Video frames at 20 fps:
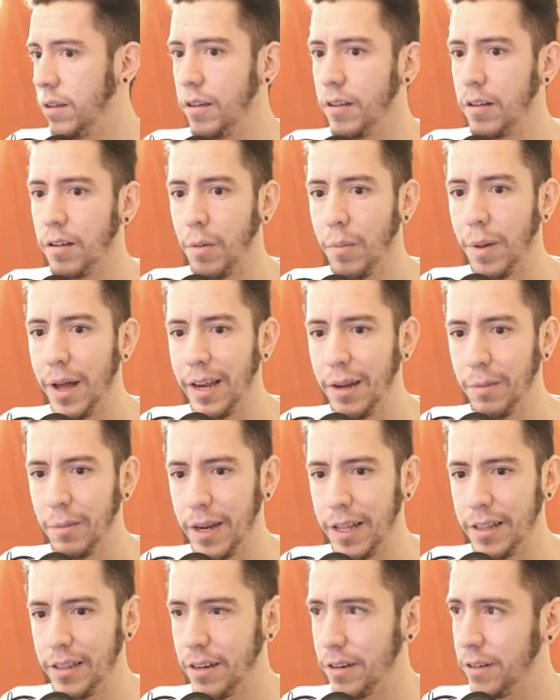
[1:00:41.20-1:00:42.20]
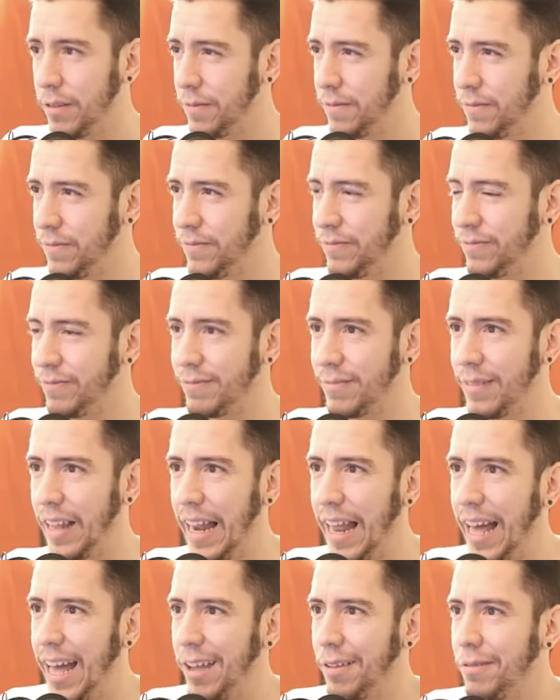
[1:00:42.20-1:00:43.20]
compiling Blender
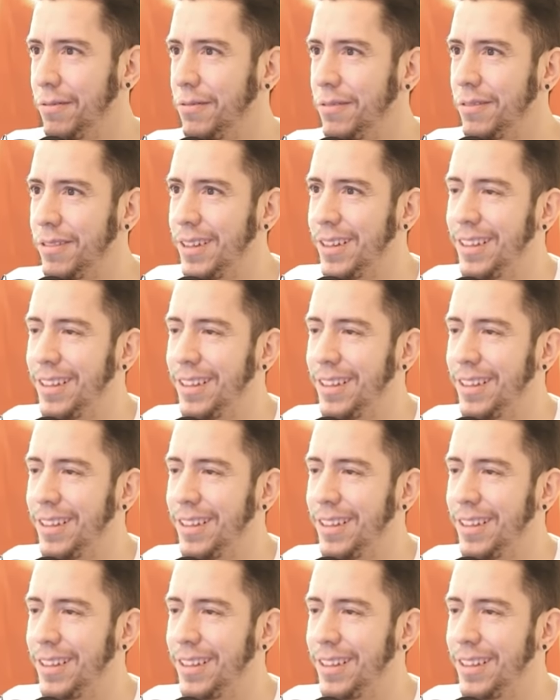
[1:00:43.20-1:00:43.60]
live.